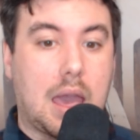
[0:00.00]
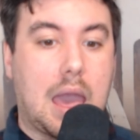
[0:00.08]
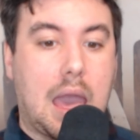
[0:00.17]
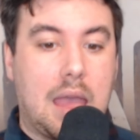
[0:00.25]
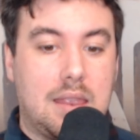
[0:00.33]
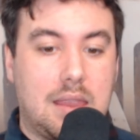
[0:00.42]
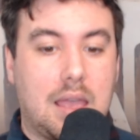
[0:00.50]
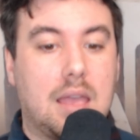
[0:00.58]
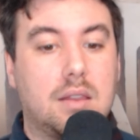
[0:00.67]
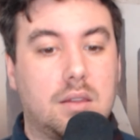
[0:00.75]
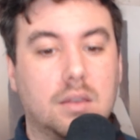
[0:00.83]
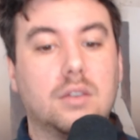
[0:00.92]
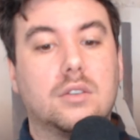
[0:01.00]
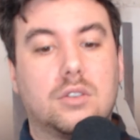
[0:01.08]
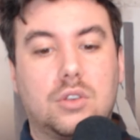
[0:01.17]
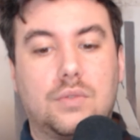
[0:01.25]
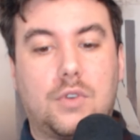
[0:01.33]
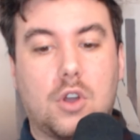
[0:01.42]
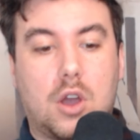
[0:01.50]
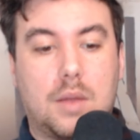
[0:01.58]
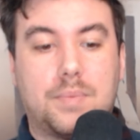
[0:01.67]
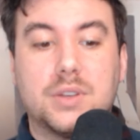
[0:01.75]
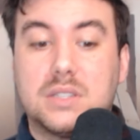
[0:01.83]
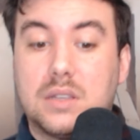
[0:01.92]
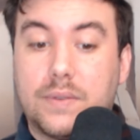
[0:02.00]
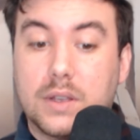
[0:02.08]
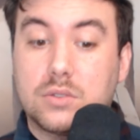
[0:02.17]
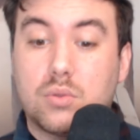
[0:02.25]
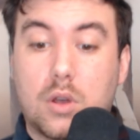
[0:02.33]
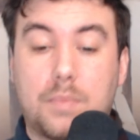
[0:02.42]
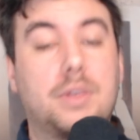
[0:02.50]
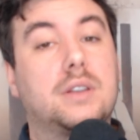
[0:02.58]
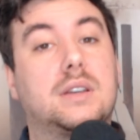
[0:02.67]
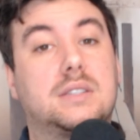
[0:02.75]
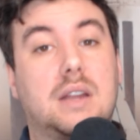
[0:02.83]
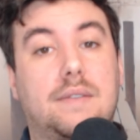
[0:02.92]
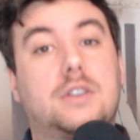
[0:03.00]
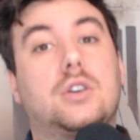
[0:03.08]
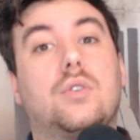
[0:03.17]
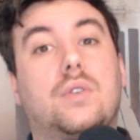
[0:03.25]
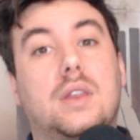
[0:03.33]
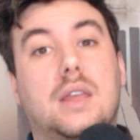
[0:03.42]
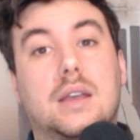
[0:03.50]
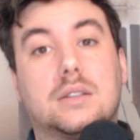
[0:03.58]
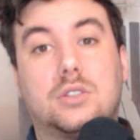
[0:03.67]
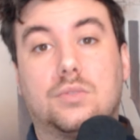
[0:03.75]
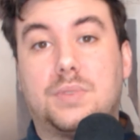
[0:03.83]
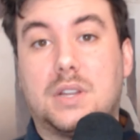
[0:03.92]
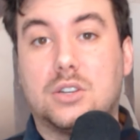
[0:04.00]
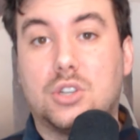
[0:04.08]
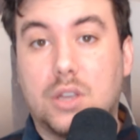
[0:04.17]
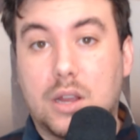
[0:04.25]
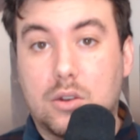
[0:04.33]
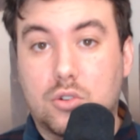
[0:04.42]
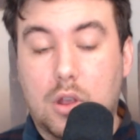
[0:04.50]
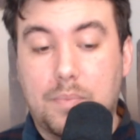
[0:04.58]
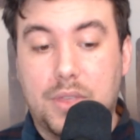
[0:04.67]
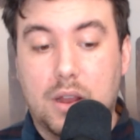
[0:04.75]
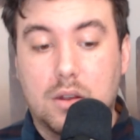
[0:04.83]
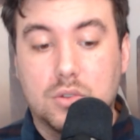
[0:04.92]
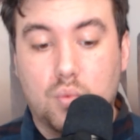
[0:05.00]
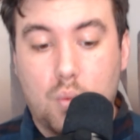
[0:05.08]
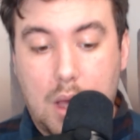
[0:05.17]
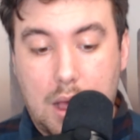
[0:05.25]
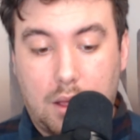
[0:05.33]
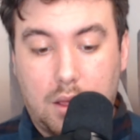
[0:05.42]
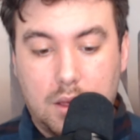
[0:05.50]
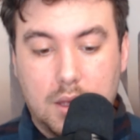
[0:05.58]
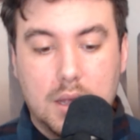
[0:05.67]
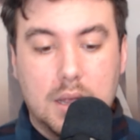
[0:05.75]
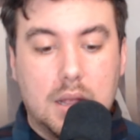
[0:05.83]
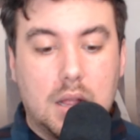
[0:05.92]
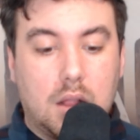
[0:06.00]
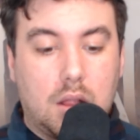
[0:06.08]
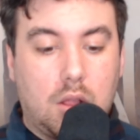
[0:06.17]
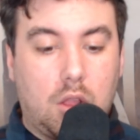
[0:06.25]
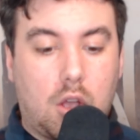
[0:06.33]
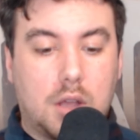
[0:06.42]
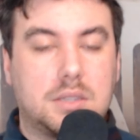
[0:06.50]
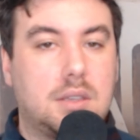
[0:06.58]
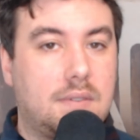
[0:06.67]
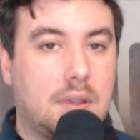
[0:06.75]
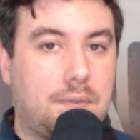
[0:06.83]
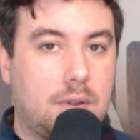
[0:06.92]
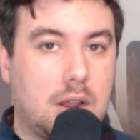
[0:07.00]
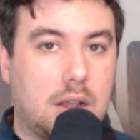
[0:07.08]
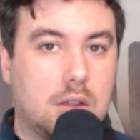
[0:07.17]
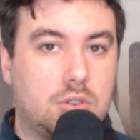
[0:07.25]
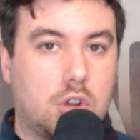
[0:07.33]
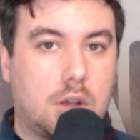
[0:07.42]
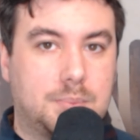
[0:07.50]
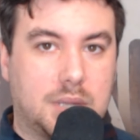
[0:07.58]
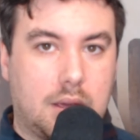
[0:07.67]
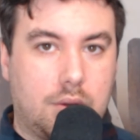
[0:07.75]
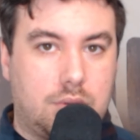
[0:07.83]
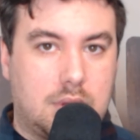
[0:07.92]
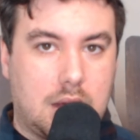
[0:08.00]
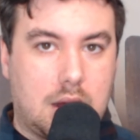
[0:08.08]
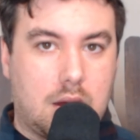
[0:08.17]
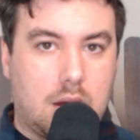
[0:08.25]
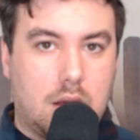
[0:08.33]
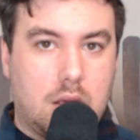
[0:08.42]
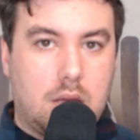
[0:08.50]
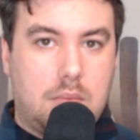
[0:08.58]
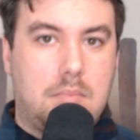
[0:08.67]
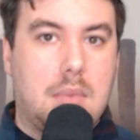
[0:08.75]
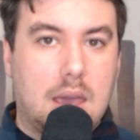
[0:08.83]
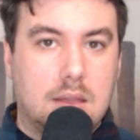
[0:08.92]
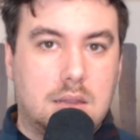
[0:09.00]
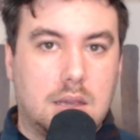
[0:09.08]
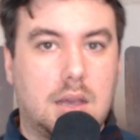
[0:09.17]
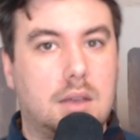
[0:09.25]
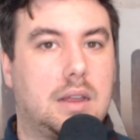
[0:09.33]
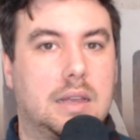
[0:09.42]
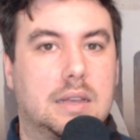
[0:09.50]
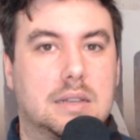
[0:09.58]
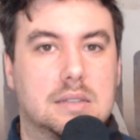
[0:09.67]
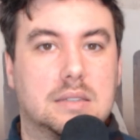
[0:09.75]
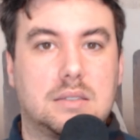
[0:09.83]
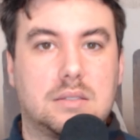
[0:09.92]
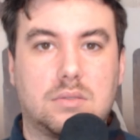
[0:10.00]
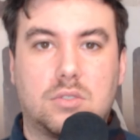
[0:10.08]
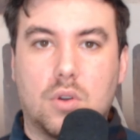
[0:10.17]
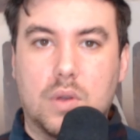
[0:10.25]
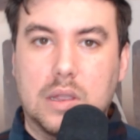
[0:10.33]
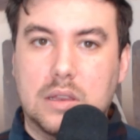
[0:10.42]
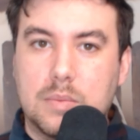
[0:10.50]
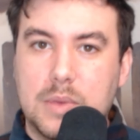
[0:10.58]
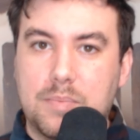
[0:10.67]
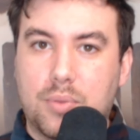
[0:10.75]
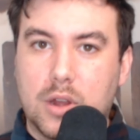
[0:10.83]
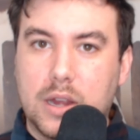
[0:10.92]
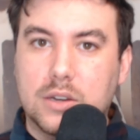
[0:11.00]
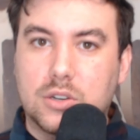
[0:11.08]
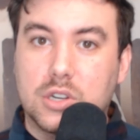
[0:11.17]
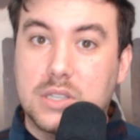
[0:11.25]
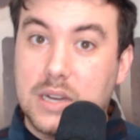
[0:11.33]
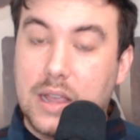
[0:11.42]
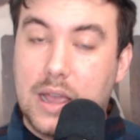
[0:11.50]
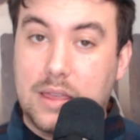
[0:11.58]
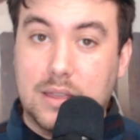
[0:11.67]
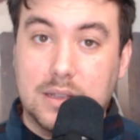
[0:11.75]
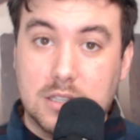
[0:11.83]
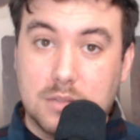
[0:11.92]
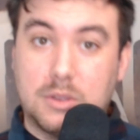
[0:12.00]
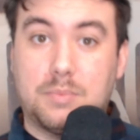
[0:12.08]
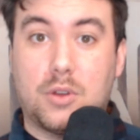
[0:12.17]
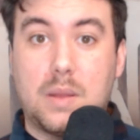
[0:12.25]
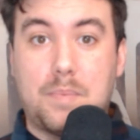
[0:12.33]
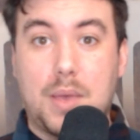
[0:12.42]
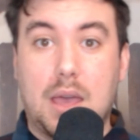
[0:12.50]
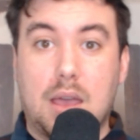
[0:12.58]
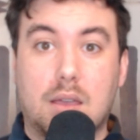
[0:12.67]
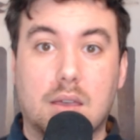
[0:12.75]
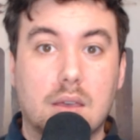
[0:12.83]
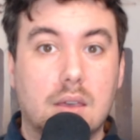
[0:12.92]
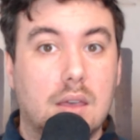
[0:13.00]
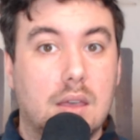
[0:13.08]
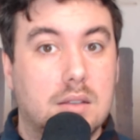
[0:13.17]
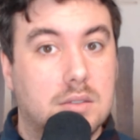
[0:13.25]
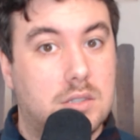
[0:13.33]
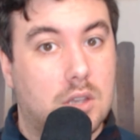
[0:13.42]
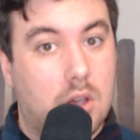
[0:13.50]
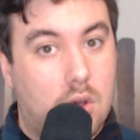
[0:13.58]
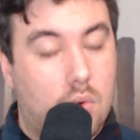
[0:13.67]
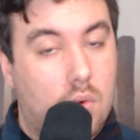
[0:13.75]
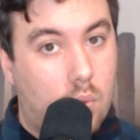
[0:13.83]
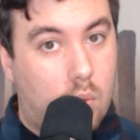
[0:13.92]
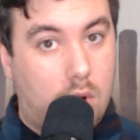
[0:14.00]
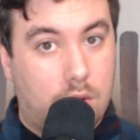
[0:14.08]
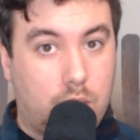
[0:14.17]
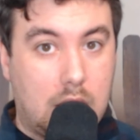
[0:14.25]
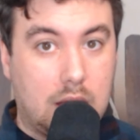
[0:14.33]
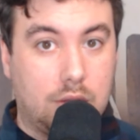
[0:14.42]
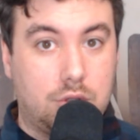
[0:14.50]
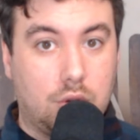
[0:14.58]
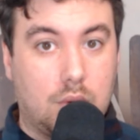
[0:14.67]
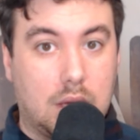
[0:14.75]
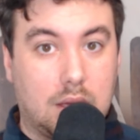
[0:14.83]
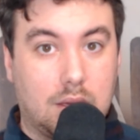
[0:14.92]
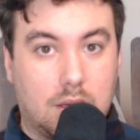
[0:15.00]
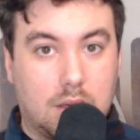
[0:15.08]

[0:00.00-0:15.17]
And then you've got Pacific Swap that doesn't have a token yet, so potential airdrop there as well. Lots of different airdrops out there. Manta is going to be pretty interesting. I think it's going to be pretty big, so worthwhile doing.